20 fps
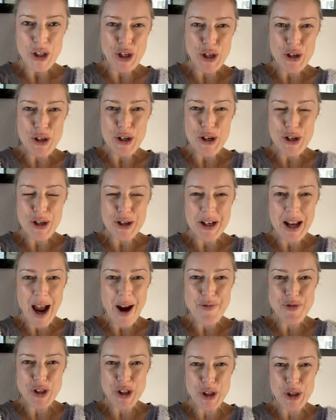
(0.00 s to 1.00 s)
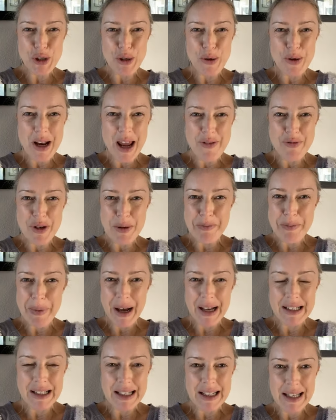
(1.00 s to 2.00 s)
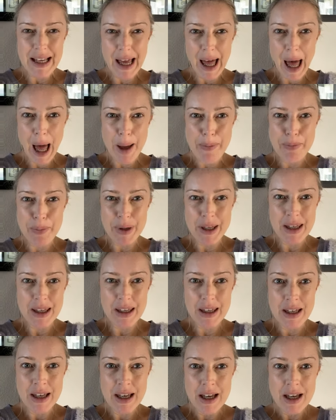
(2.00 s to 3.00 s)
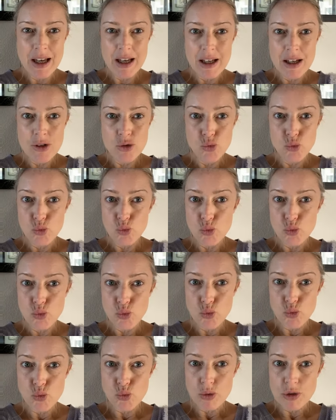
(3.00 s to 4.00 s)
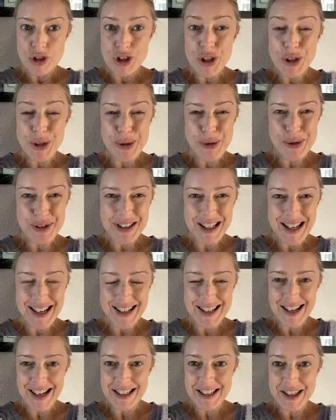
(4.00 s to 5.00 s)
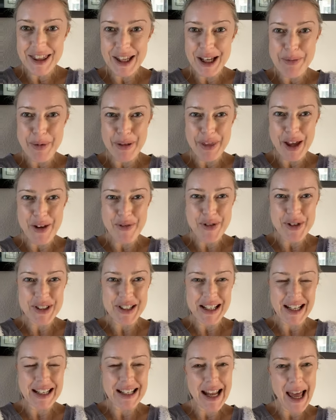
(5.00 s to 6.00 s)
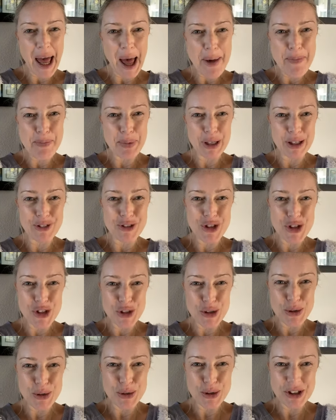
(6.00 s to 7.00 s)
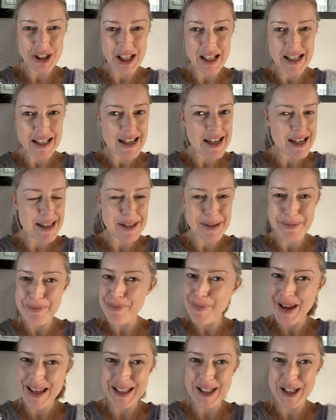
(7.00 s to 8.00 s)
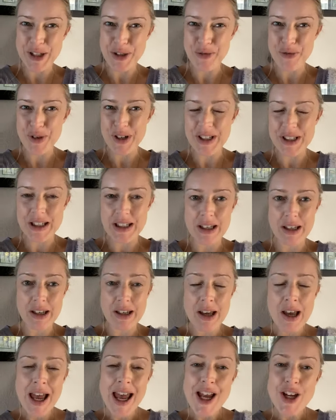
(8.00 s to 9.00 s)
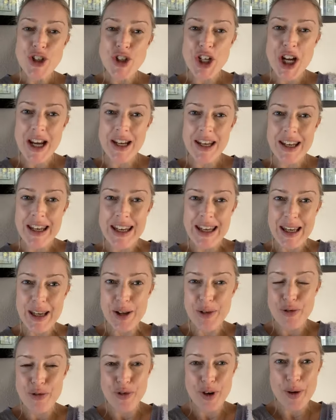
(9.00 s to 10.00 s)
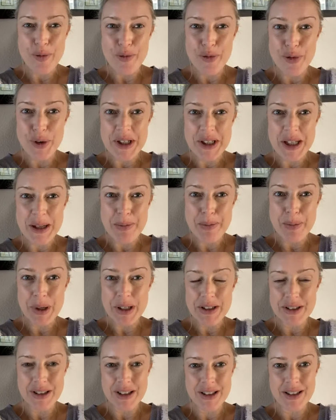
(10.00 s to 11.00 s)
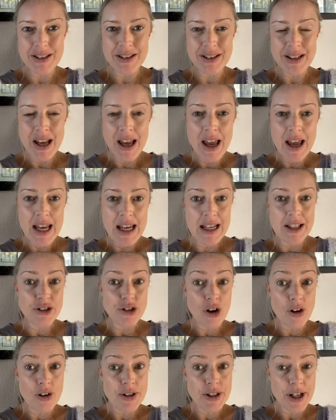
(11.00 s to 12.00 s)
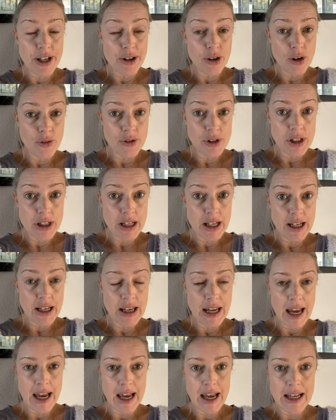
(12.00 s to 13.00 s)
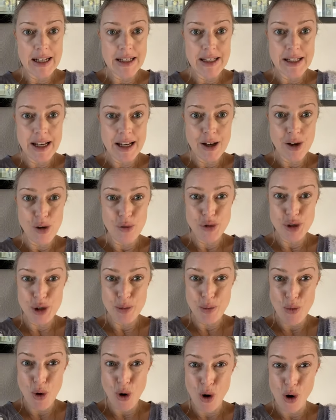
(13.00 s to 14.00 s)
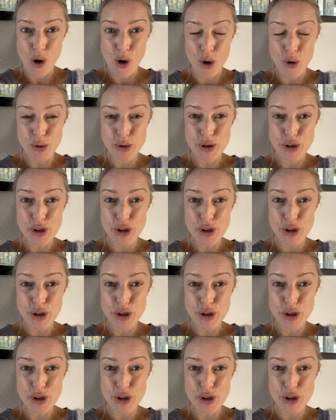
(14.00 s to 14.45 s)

Good afternoon, everybody. Happy Tuesday. I had to think about that for a second. Happy Tuesday. It's Mrs. Frisky checking in from Frisky Business. It's our day off today and day off tomorrow.